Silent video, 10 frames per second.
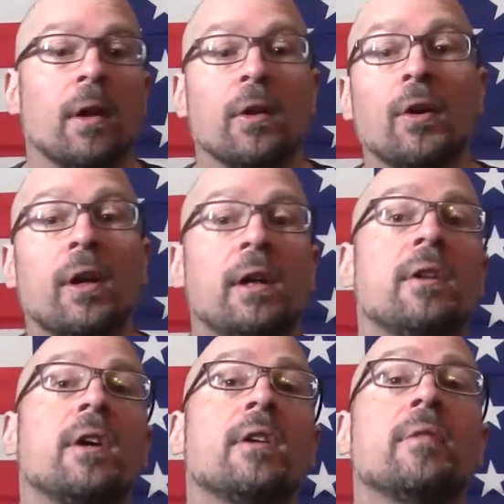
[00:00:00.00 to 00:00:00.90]
look into
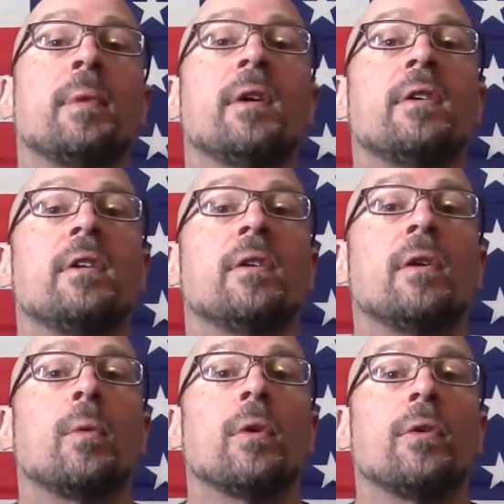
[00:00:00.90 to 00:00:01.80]
the conspiracy theory
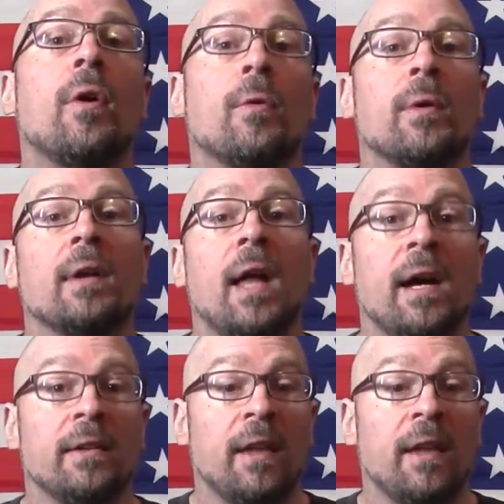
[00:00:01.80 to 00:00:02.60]
world don't realize